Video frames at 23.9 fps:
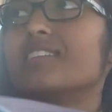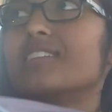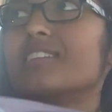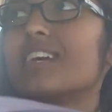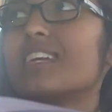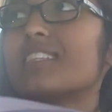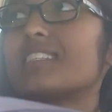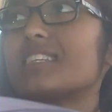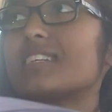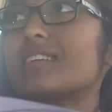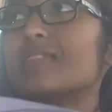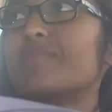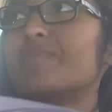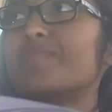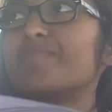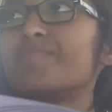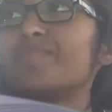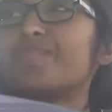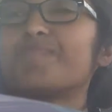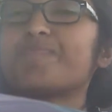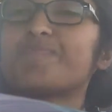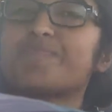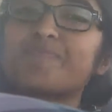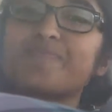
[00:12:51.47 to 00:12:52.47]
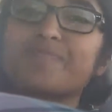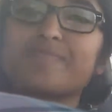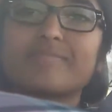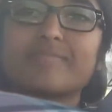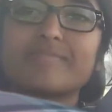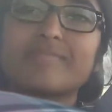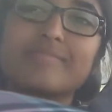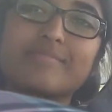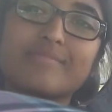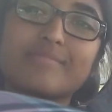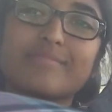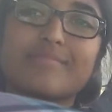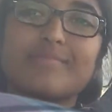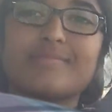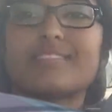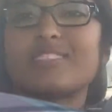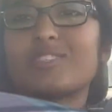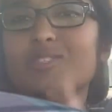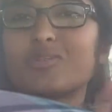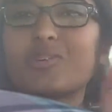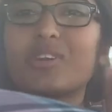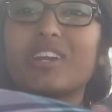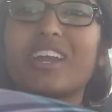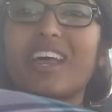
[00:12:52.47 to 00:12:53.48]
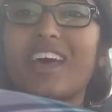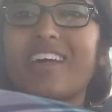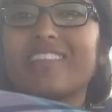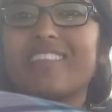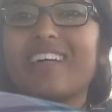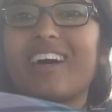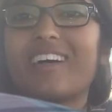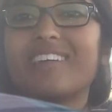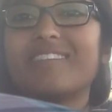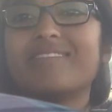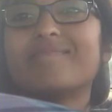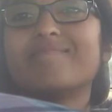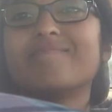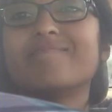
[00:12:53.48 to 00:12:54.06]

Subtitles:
that's it. Just wanted to add that.